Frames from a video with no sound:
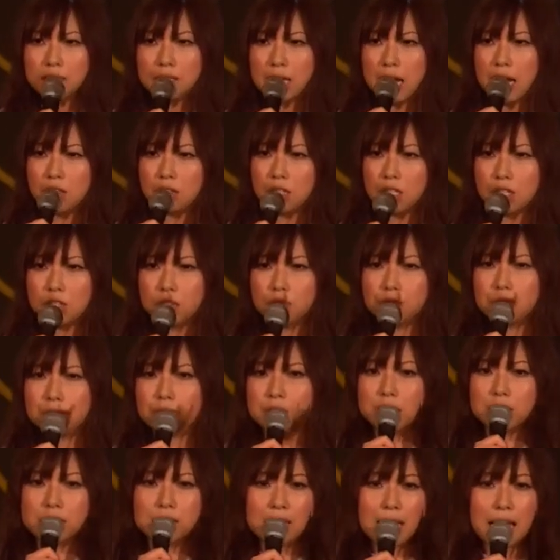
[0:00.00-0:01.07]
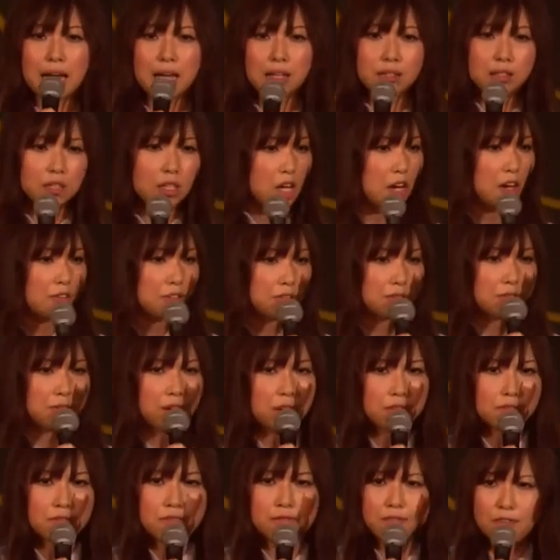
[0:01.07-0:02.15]
down the street, and there was
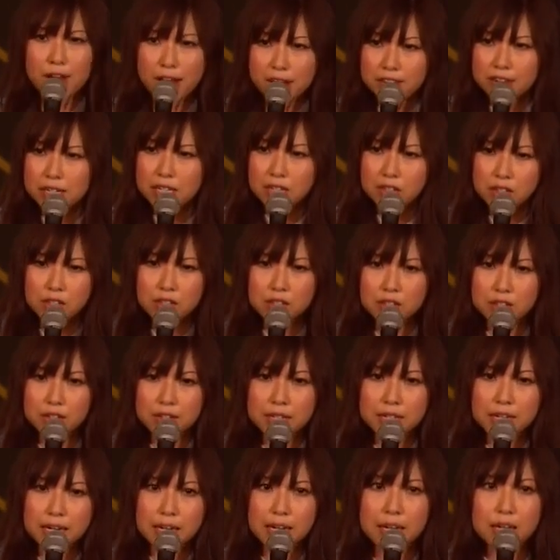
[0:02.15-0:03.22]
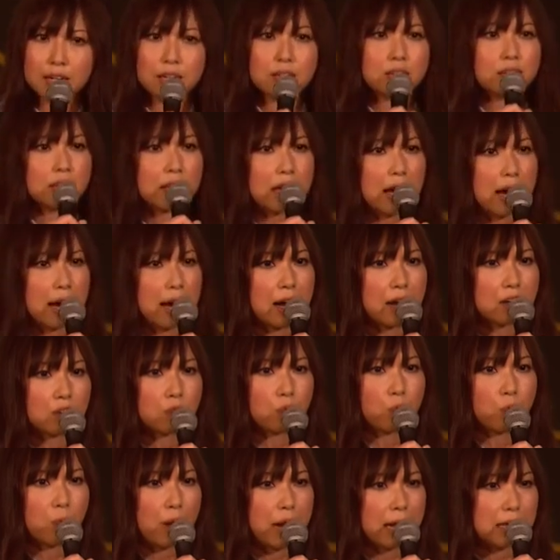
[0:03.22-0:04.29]
one very good-looking, young,
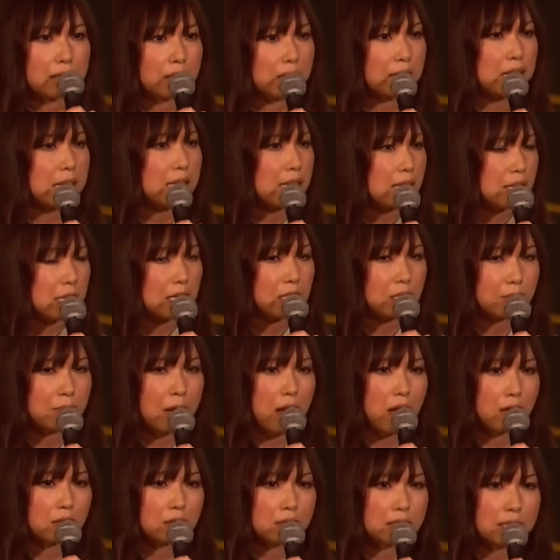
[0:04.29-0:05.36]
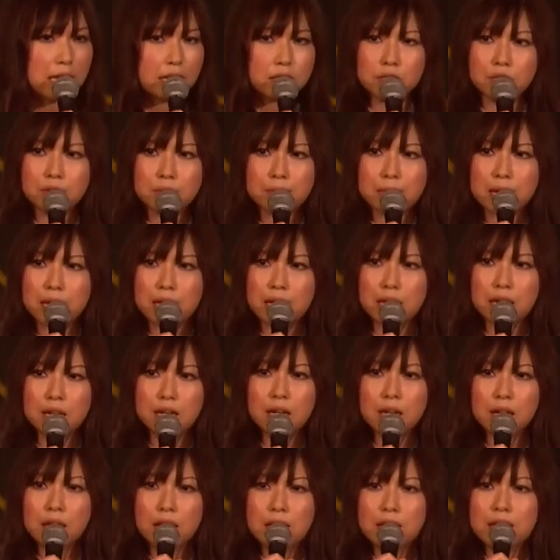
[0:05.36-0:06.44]
white English man said to
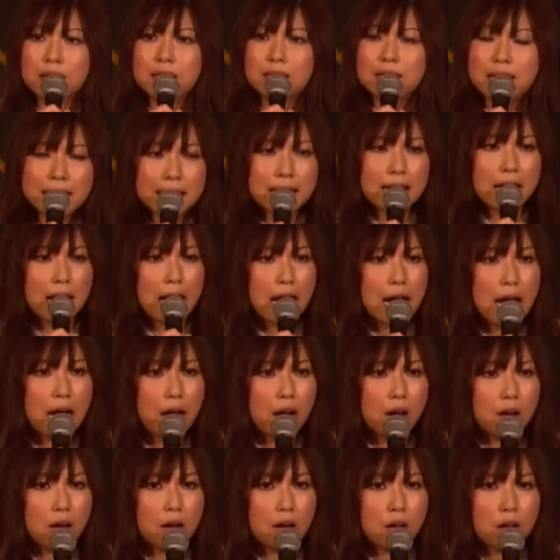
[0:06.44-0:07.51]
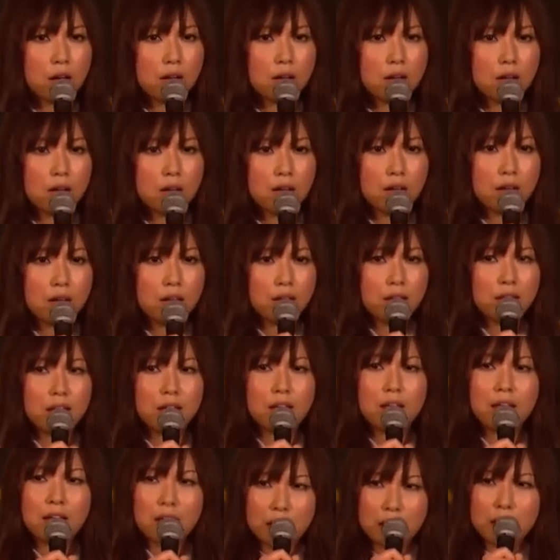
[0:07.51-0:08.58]
me, Ni hao.
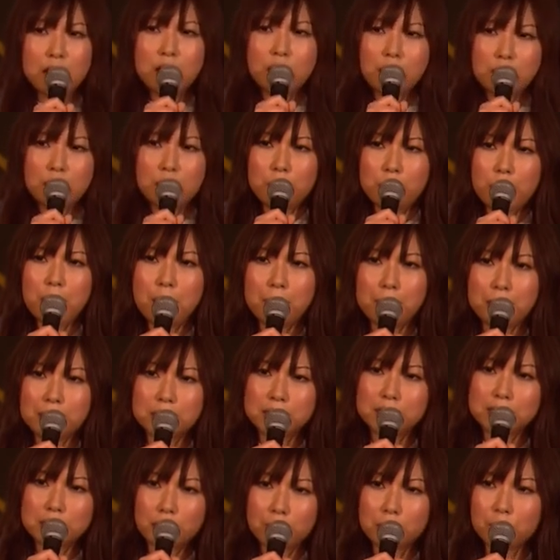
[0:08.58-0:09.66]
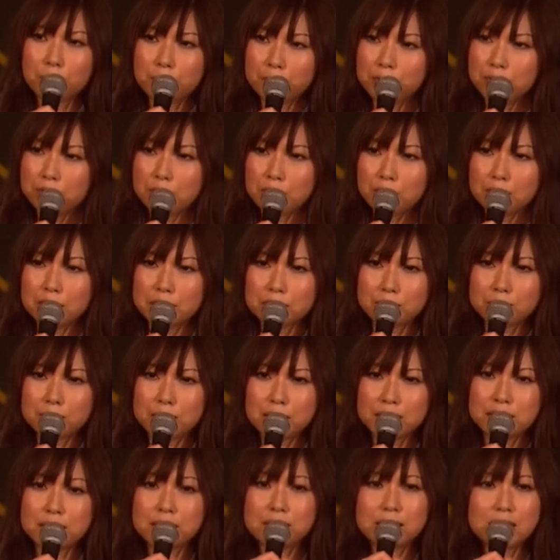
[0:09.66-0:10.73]
Maybe some of you know this
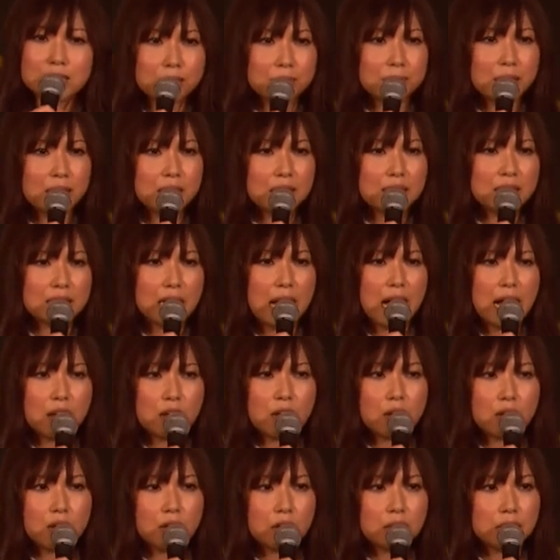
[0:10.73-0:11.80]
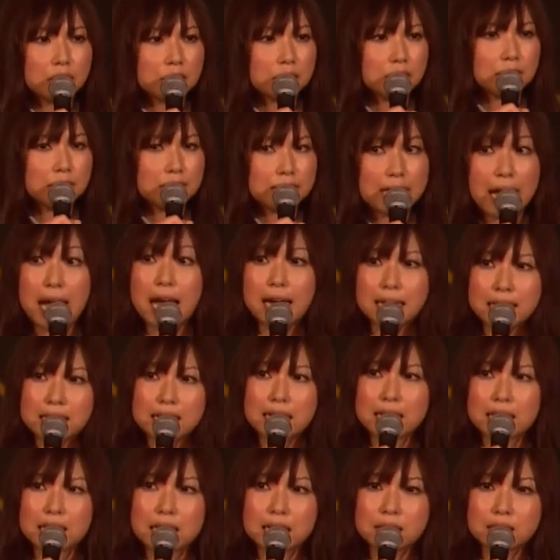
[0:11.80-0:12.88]
meaning. This means hello in
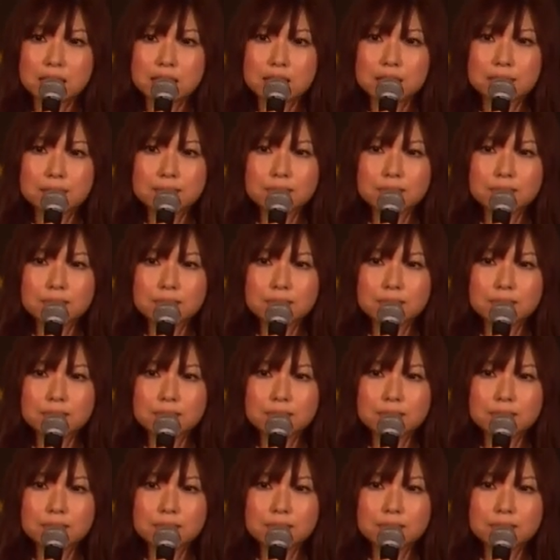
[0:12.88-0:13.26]
Chinese.